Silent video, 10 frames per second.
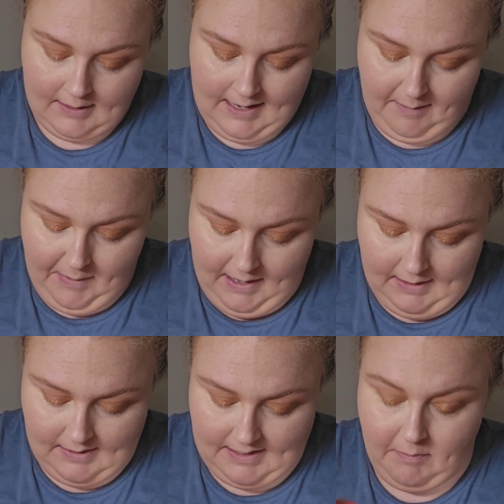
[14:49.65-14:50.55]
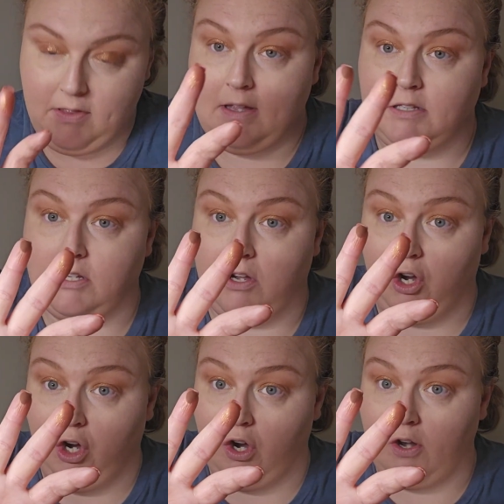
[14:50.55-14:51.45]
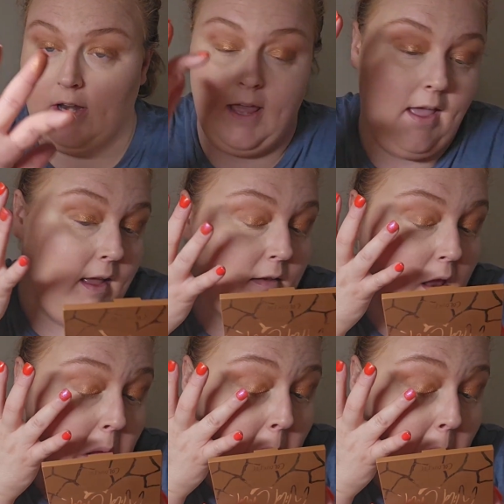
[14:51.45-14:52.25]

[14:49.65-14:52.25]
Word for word: tap into some of this Herd to Get.